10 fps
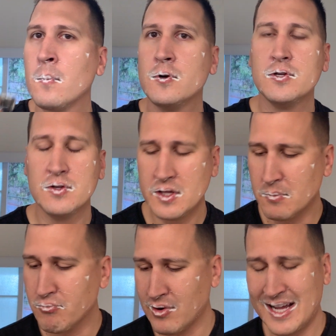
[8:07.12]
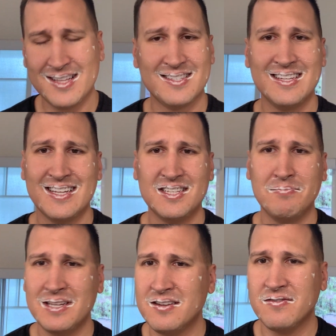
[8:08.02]
Do you think brands need to
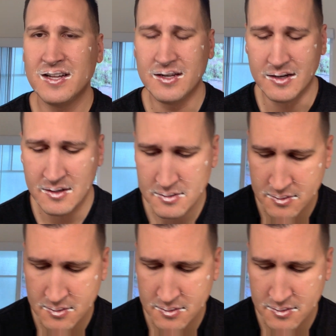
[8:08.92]
be defended?